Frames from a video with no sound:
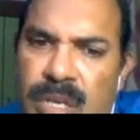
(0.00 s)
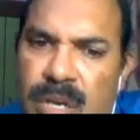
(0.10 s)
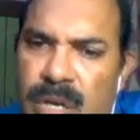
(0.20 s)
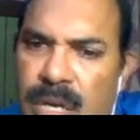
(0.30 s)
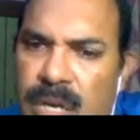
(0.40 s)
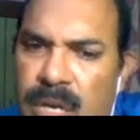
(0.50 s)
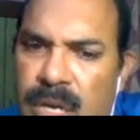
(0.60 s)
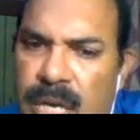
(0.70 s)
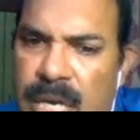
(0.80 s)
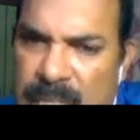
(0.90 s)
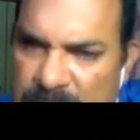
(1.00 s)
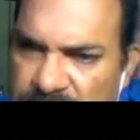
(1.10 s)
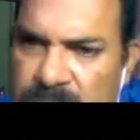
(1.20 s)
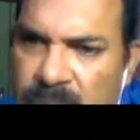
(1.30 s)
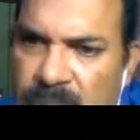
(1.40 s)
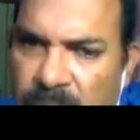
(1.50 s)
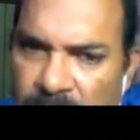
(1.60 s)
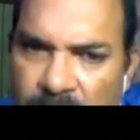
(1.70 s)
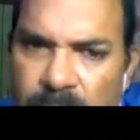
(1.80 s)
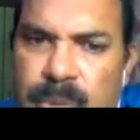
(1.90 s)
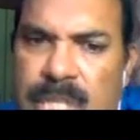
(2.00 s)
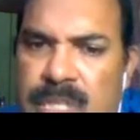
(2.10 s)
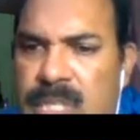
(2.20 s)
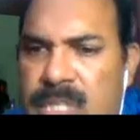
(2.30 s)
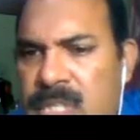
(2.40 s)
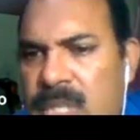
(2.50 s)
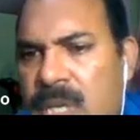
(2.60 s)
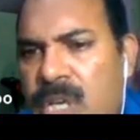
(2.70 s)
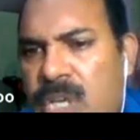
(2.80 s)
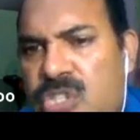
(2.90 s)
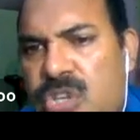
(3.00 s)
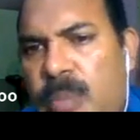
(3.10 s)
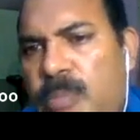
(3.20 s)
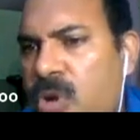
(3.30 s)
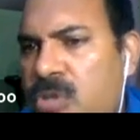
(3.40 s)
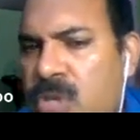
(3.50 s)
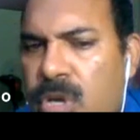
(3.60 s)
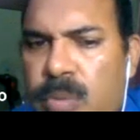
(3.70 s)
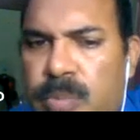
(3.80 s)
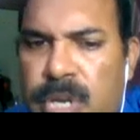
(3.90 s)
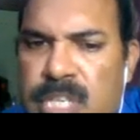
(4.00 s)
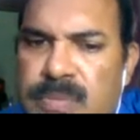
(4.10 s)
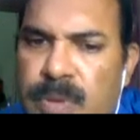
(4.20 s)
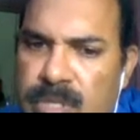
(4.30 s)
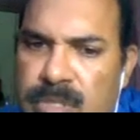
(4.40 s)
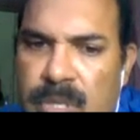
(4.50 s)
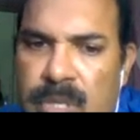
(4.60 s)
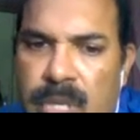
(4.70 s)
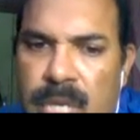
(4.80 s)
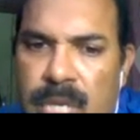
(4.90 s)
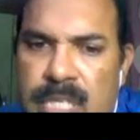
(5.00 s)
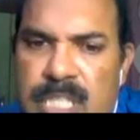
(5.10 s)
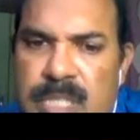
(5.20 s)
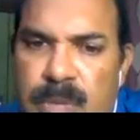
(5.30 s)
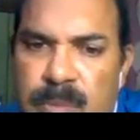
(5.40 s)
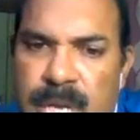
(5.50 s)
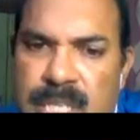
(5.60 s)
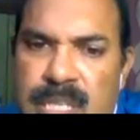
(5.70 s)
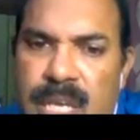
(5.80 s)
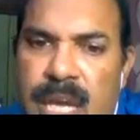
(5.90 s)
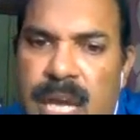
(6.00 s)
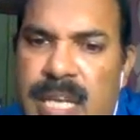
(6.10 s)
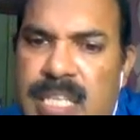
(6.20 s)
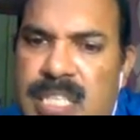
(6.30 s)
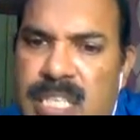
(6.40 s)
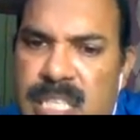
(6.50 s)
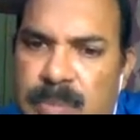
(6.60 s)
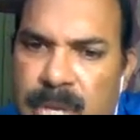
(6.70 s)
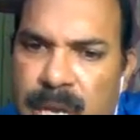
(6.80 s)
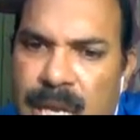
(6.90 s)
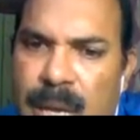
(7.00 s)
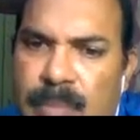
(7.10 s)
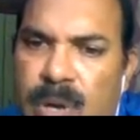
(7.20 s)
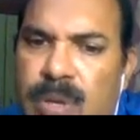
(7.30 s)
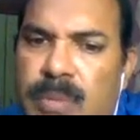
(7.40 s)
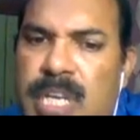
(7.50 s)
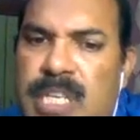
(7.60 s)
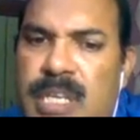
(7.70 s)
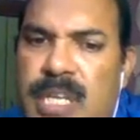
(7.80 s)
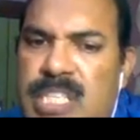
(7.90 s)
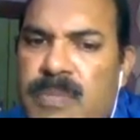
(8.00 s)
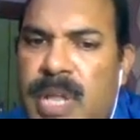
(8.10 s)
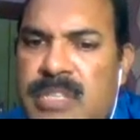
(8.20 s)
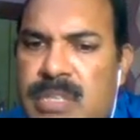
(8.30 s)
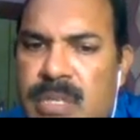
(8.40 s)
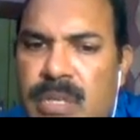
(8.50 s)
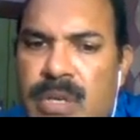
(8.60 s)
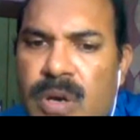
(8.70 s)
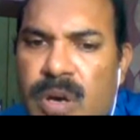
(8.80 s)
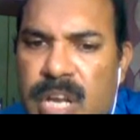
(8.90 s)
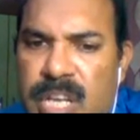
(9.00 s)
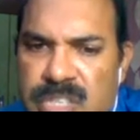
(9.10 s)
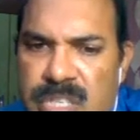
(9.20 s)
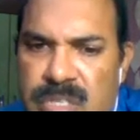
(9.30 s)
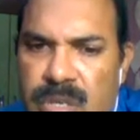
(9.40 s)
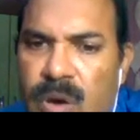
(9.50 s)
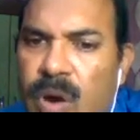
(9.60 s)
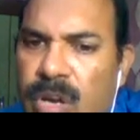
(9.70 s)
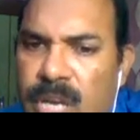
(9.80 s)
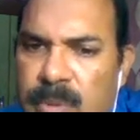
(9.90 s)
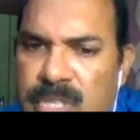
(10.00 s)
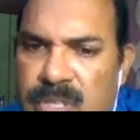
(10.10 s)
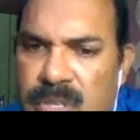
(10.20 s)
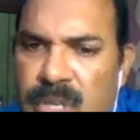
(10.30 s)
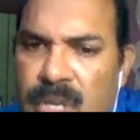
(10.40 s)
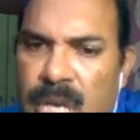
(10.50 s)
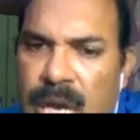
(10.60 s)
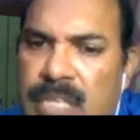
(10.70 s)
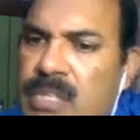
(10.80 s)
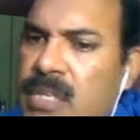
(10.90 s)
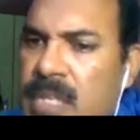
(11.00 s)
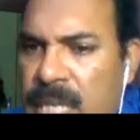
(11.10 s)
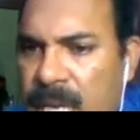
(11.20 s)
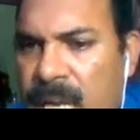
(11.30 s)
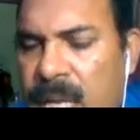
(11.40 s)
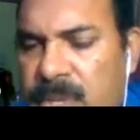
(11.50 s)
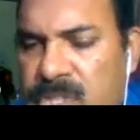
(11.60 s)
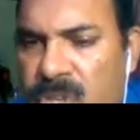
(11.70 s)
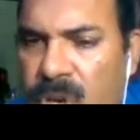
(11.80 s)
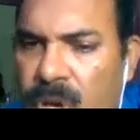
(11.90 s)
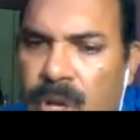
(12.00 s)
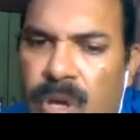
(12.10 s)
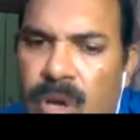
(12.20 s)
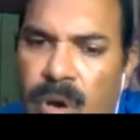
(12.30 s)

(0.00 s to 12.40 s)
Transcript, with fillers: the uh, wrist along with its uh, uh, short, opponens function. This prevents any significant amount of wrist flexion or extension or deviation either radial division or